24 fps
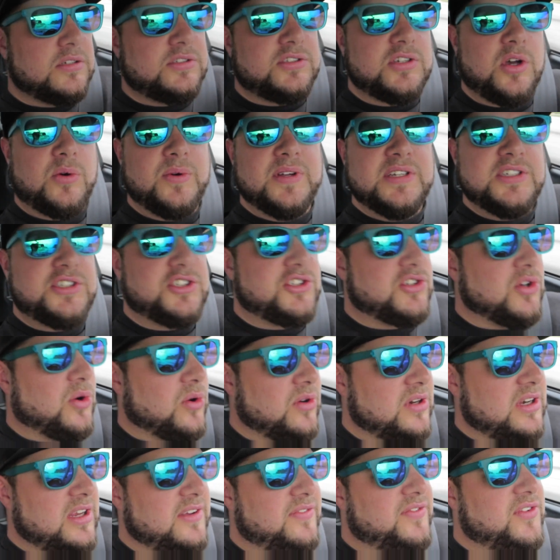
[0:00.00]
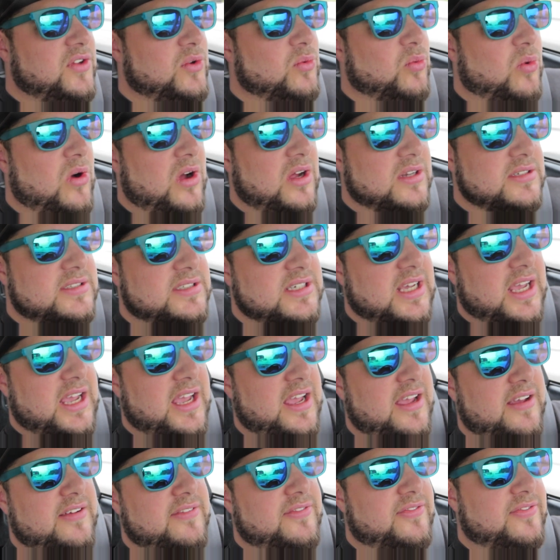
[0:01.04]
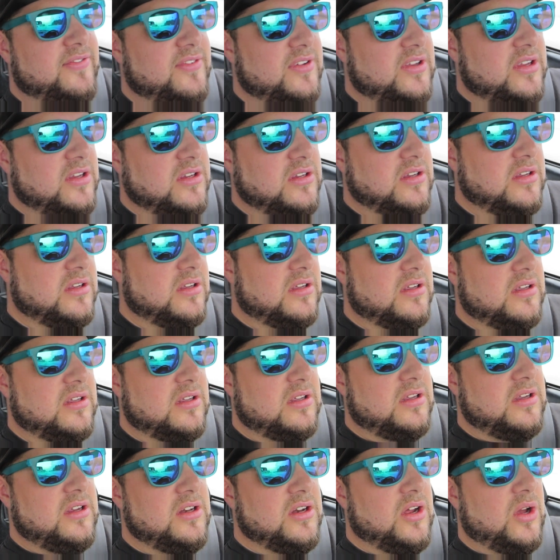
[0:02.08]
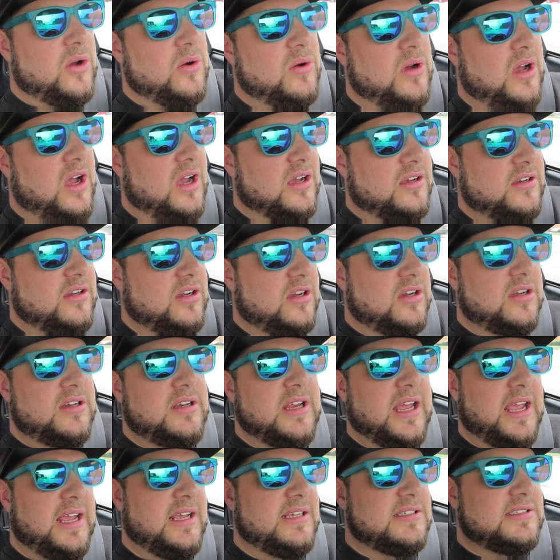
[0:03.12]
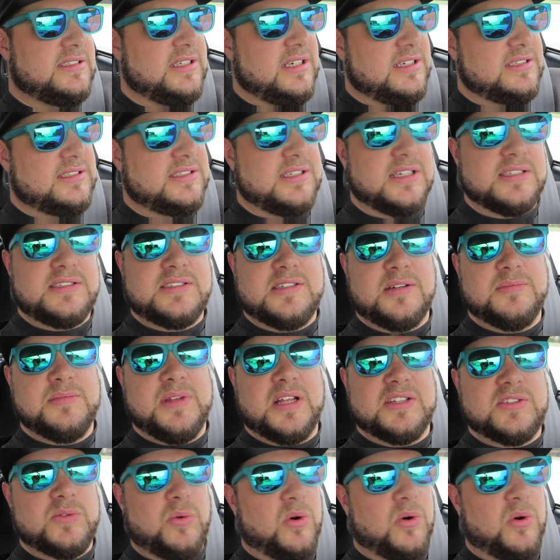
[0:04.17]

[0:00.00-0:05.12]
So in short, if you want to have, you know, a good AC system that's